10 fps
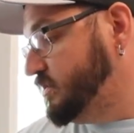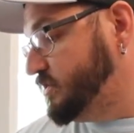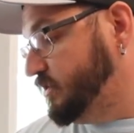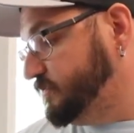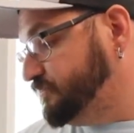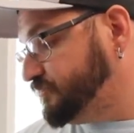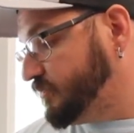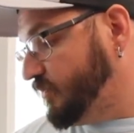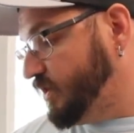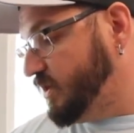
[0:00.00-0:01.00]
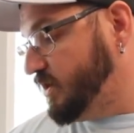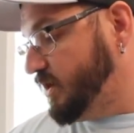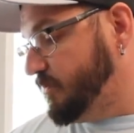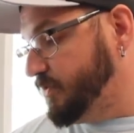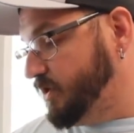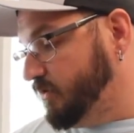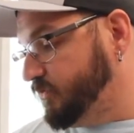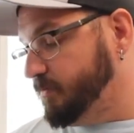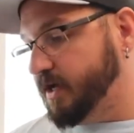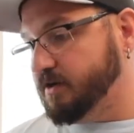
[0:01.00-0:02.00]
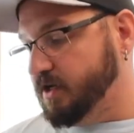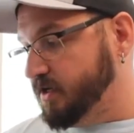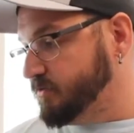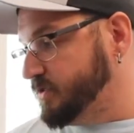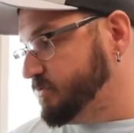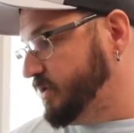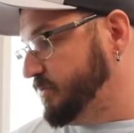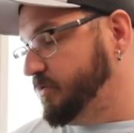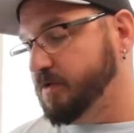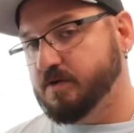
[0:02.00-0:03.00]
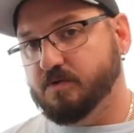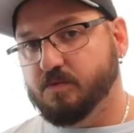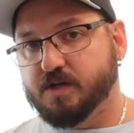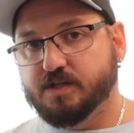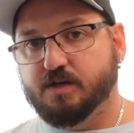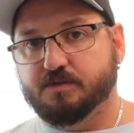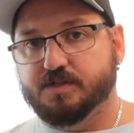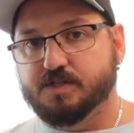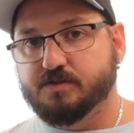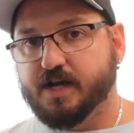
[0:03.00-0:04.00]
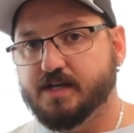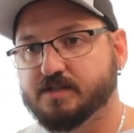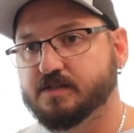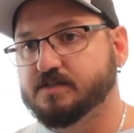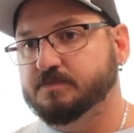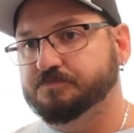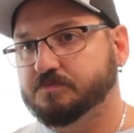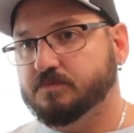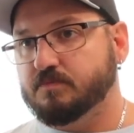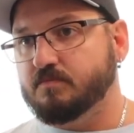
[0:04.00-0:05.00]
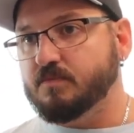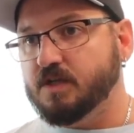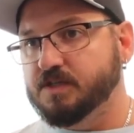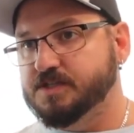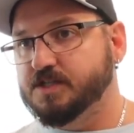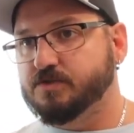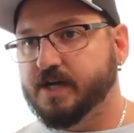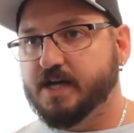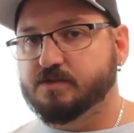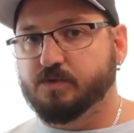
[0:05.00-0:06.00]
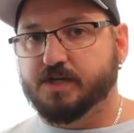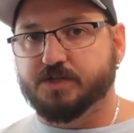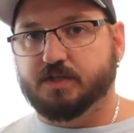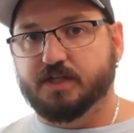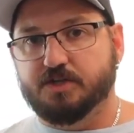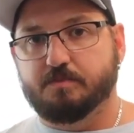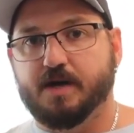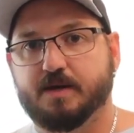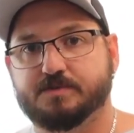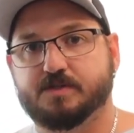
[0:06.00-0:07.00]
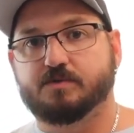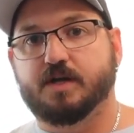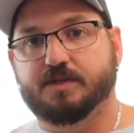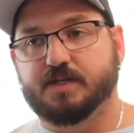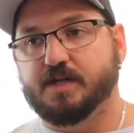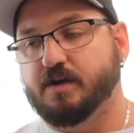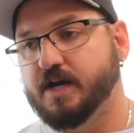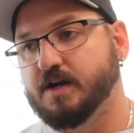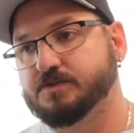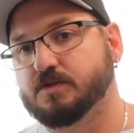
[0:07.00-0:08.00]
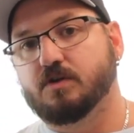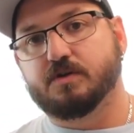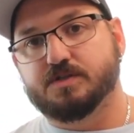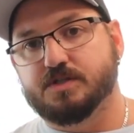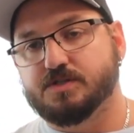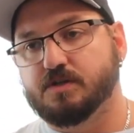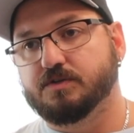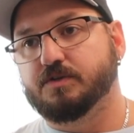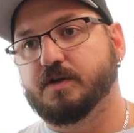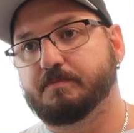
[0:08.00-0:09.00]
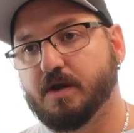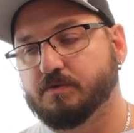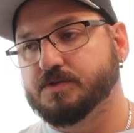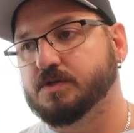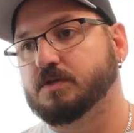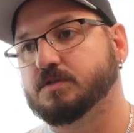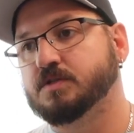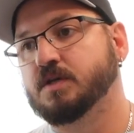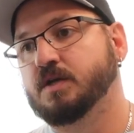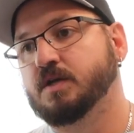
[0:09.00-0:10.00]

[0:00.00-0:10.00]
So I'm pretty hopeful about it. Another reason why we wanted to go with the citric acid is the citric acid will actually clean your pipes throughout the entire house. The longer it's installed, you'll get better results.